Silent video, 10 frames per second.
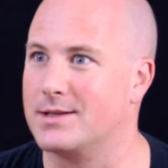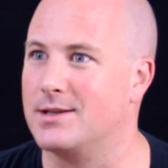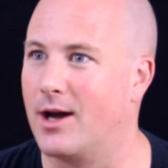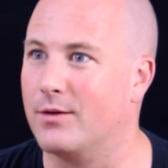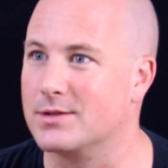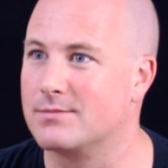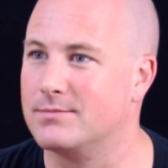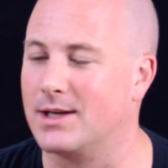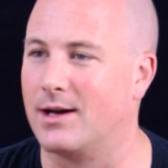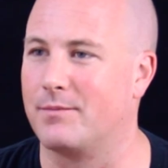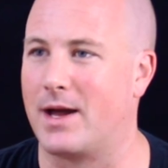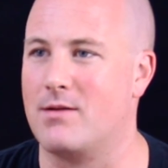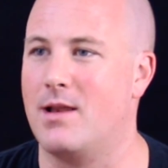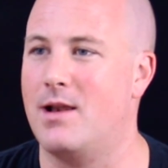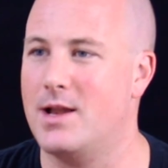are SEOs.
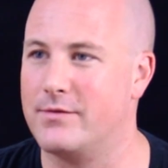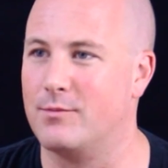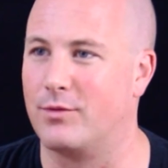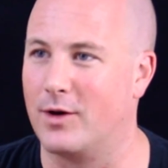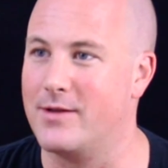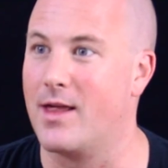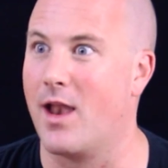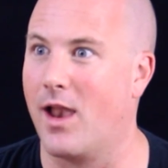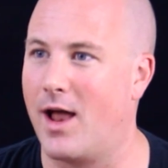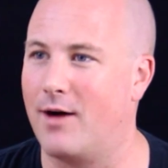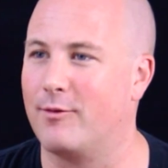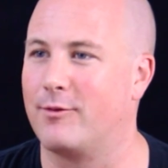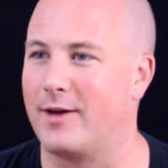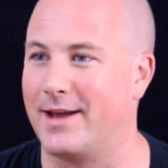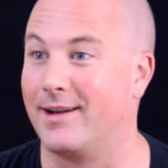They live and breathe and
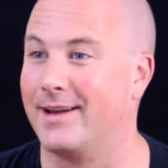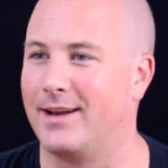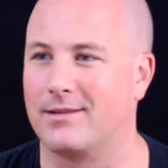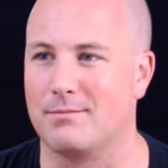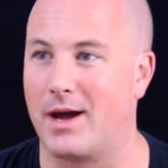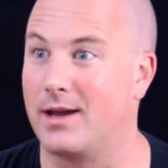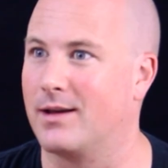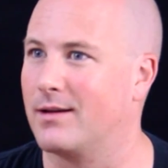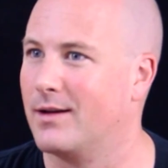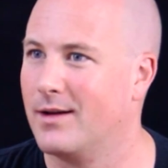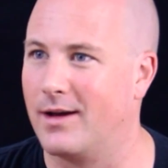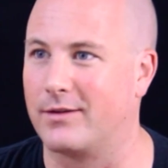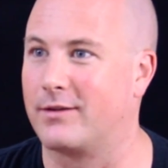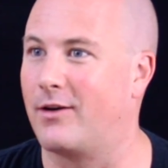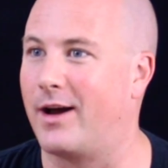love analytics and making
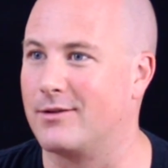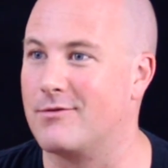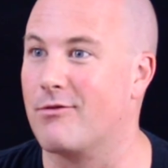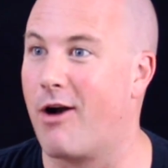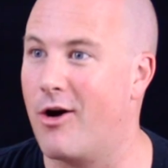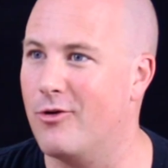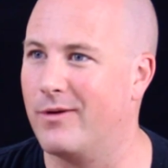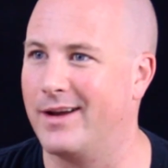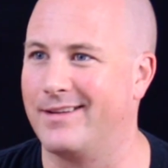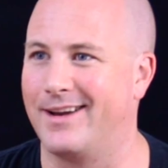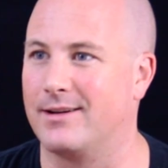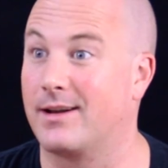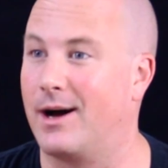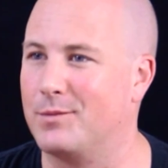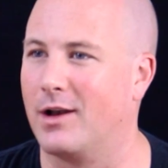a site grow
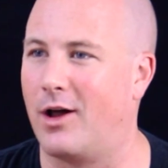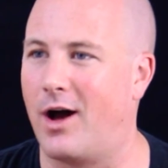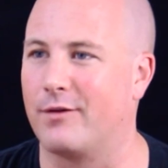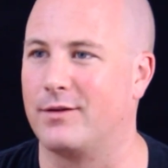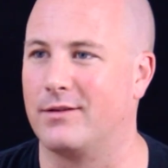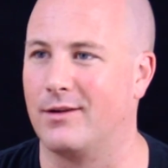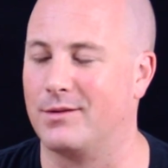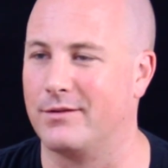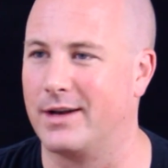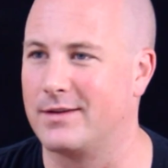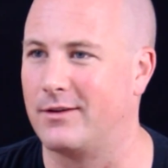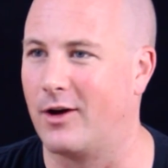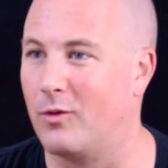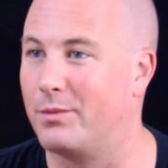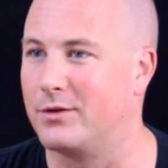and come to life in terms of an
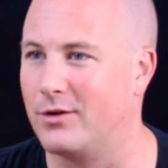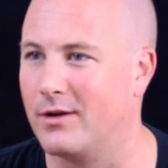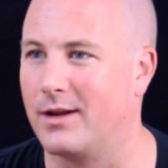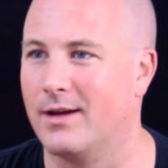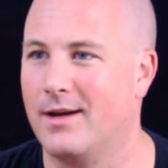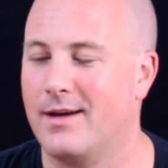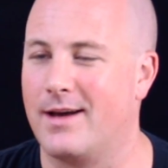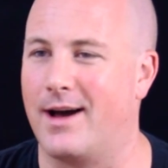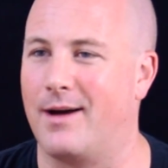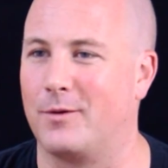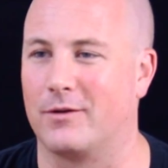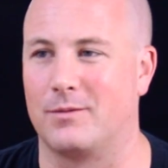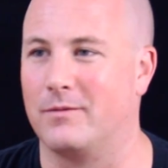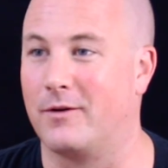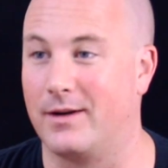SEO opportunity. And we've got
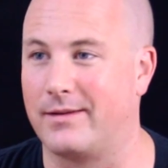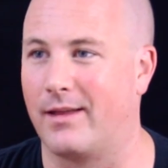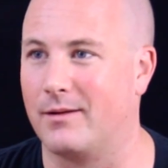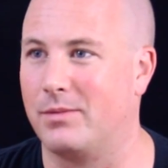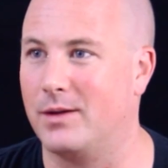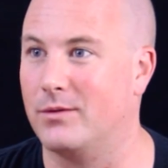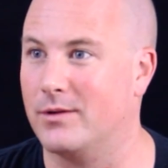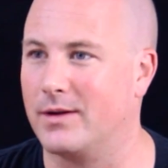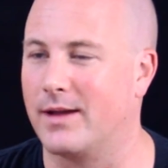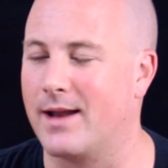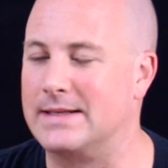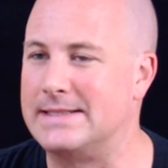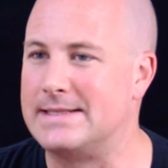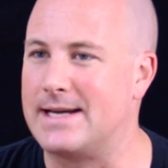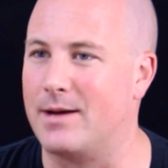some very talented people doing that.
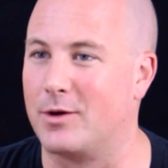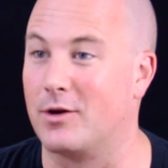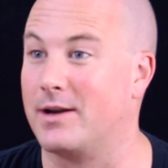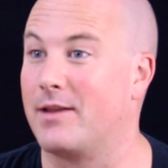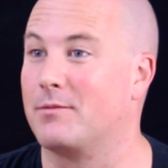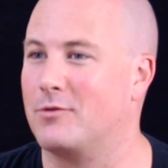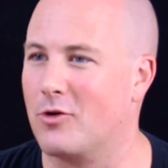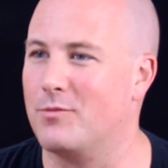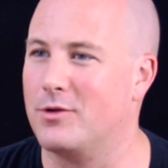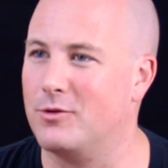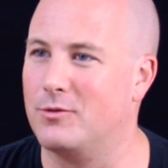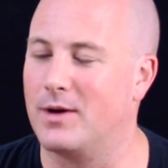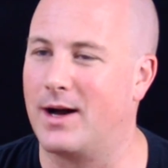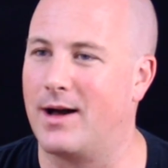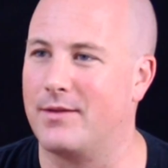And we've got another group
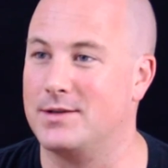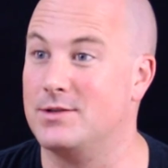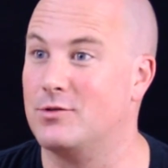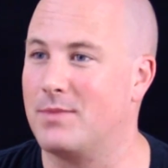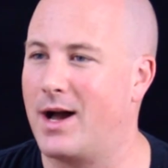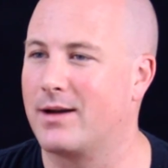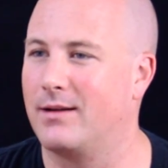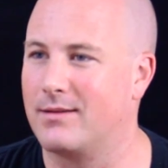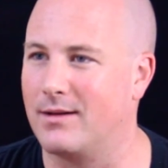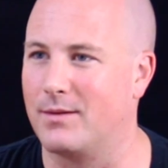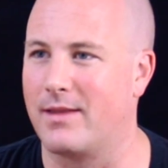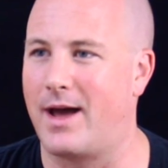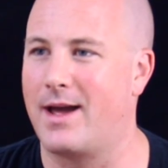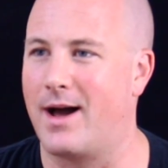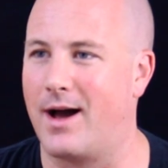who are the digital marketing team, and
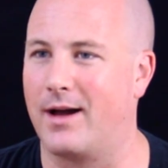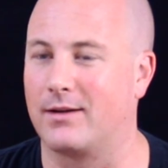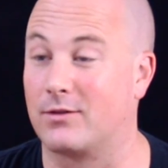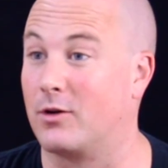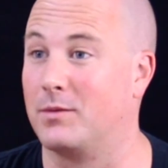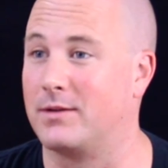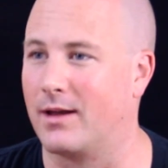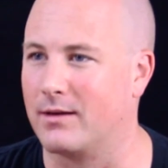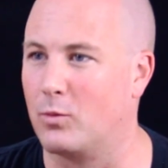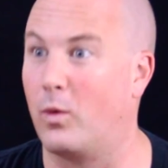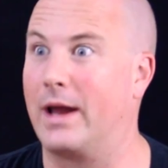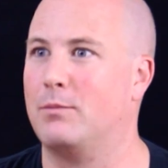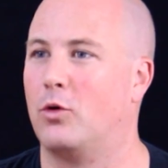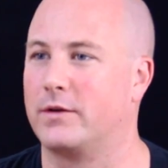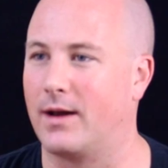they are extremely talented,
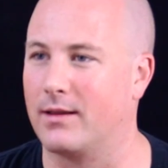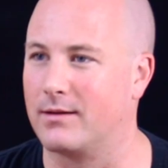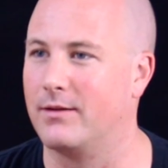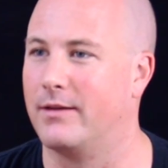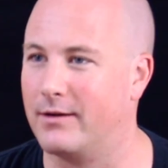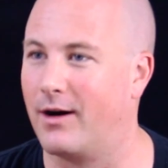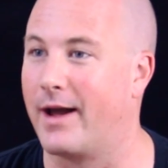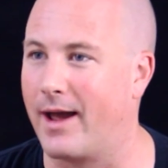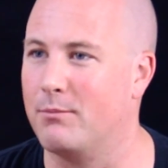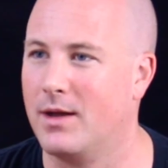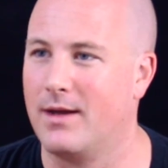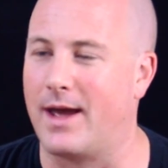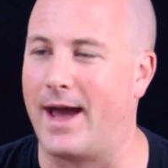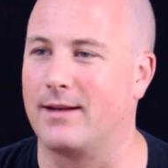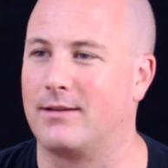way more talented than I am
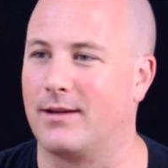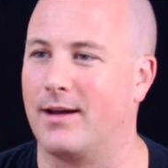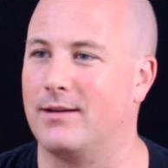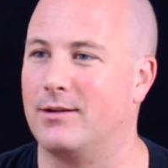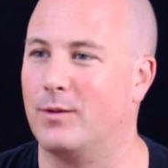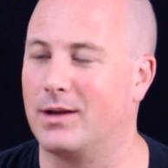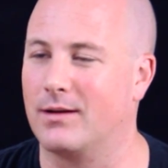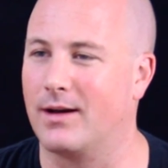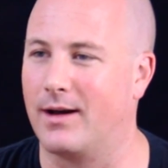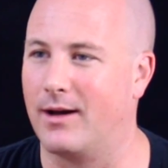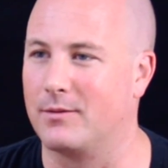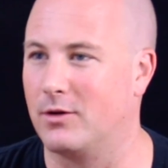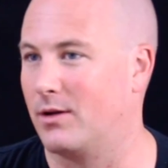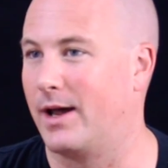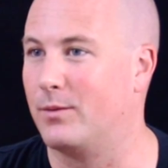at doing
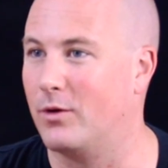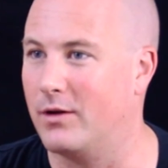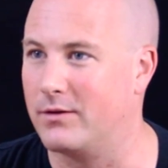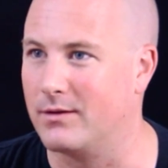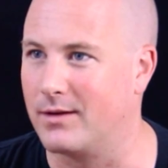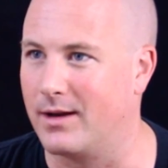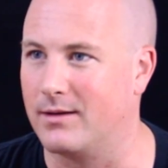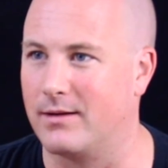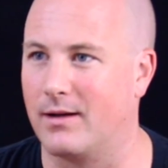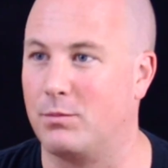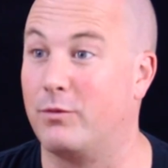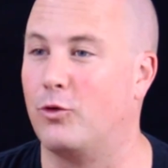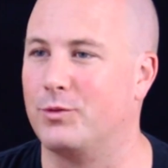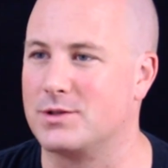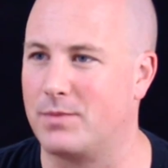Google AdWords and
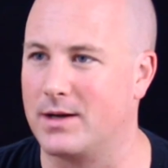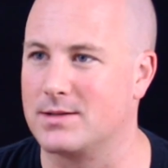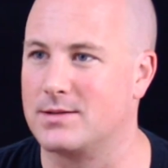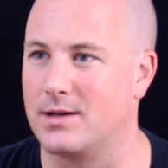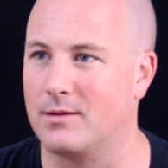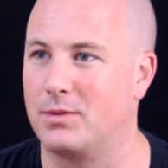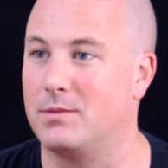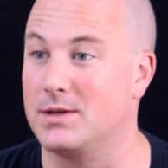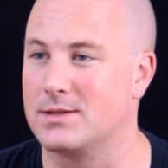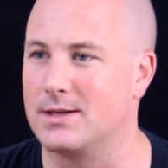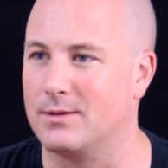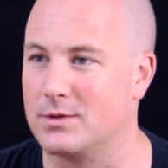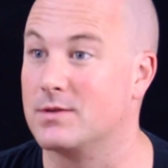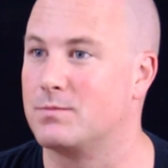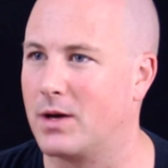performance-based PPC,
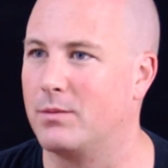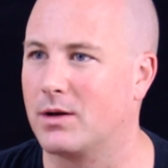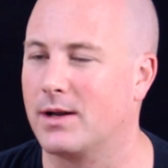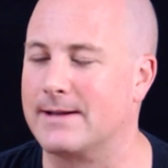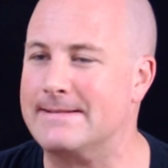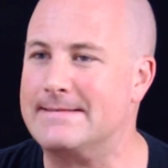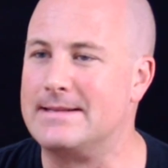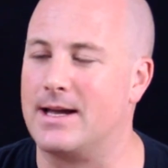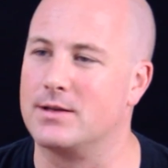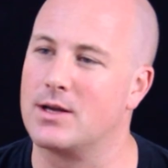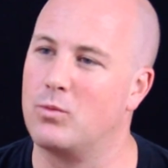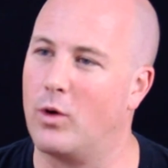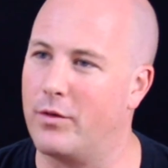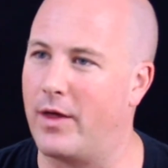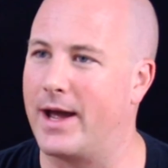which is pay-per-click. And so
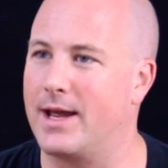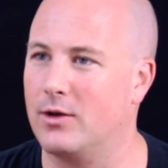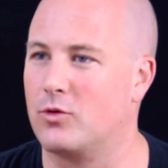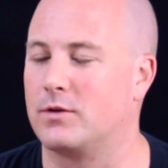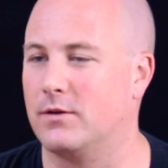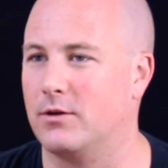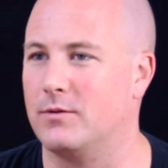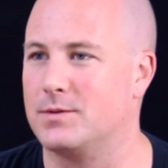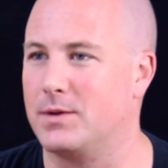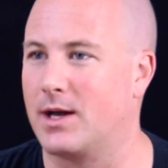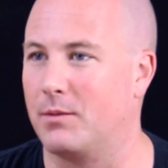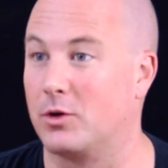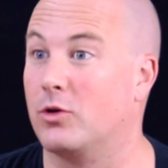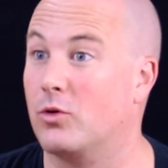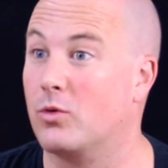what they look to do is
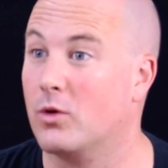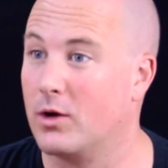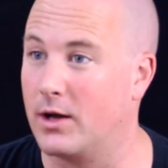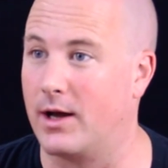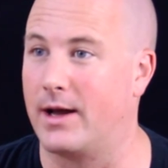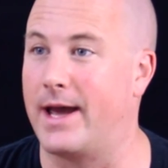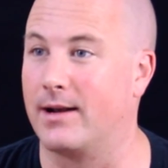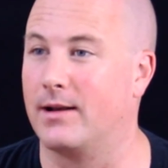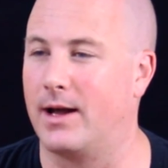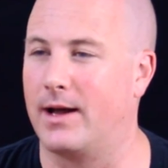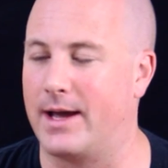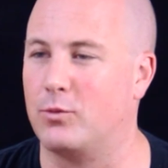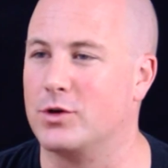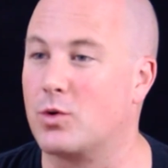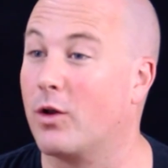become Google
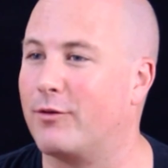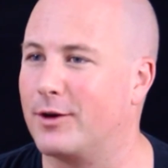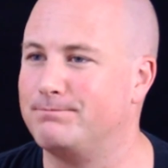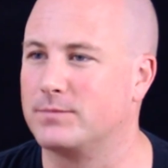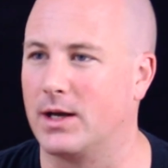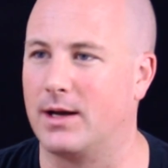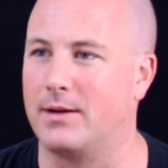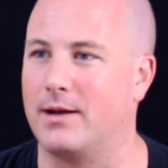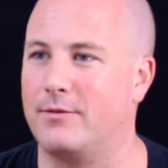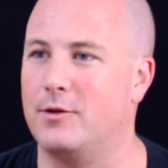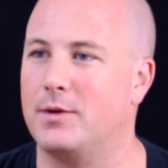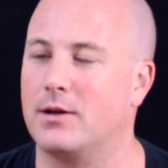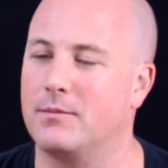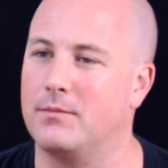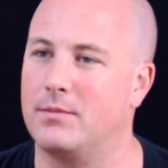AdWords qualified. And if you
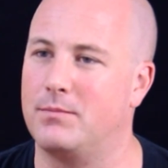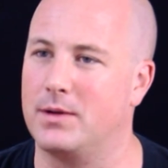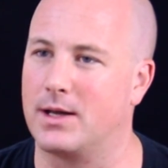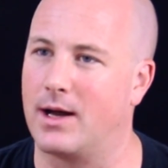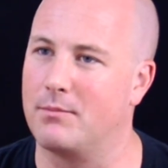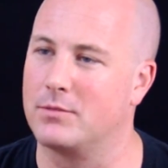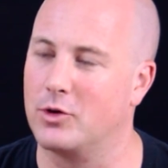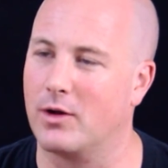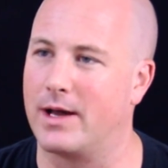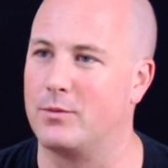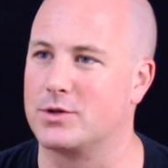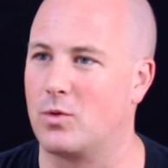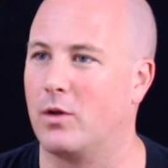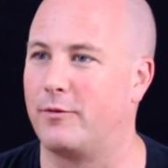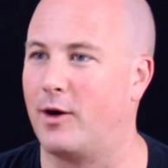become Google
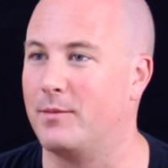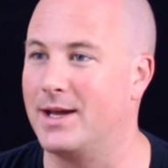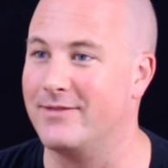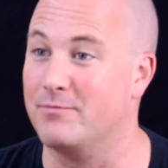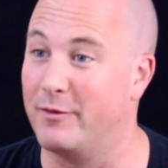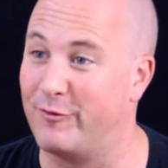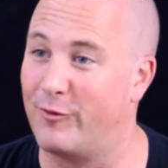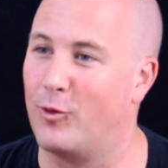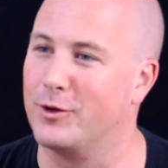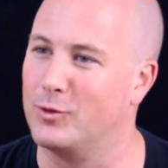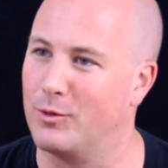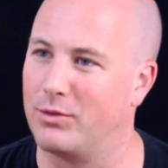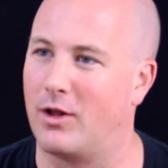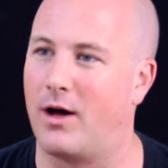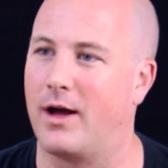AdWords qualified even before you
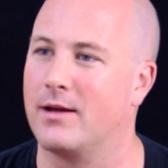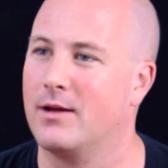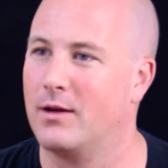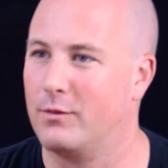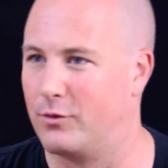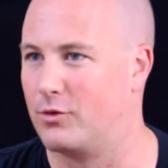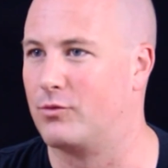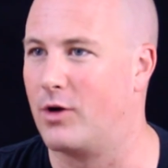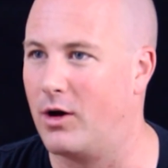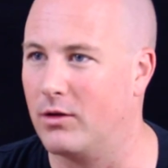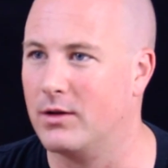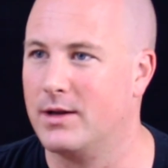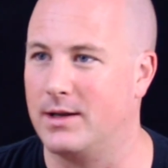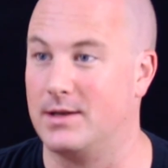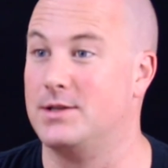apply for a
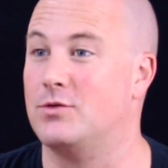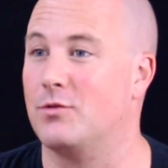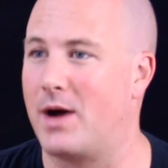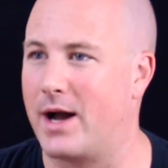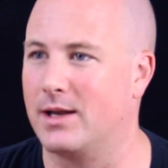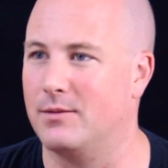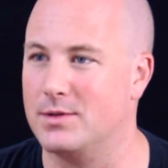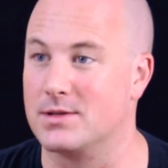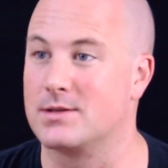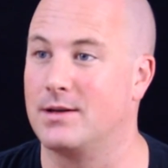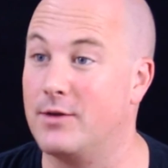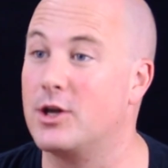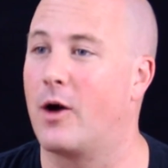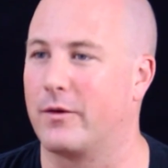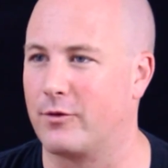role in a digital marketing business, if
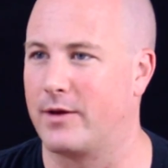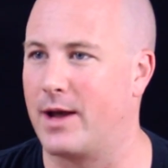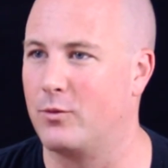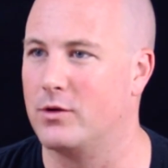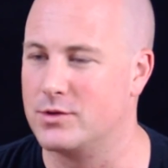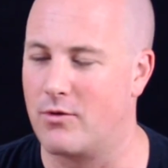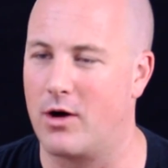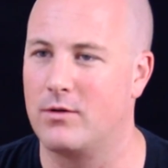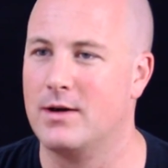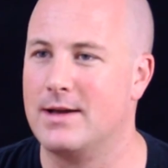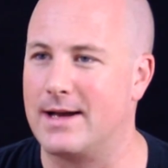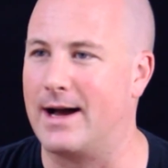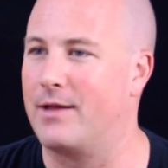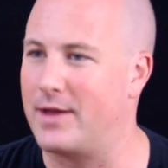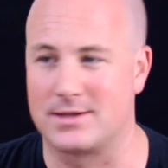you're going for an AdWords role,
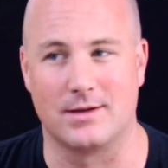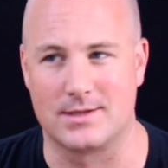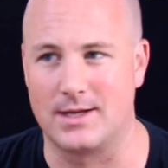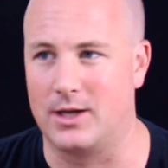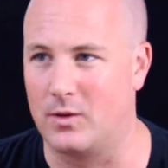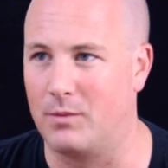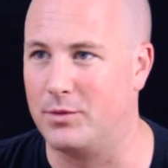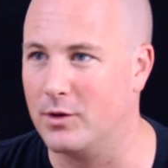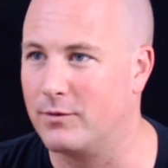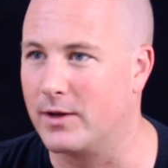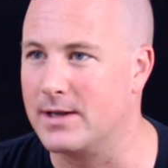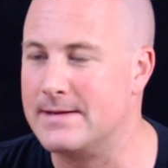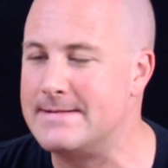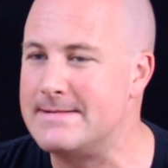that's going to set you up beautifully.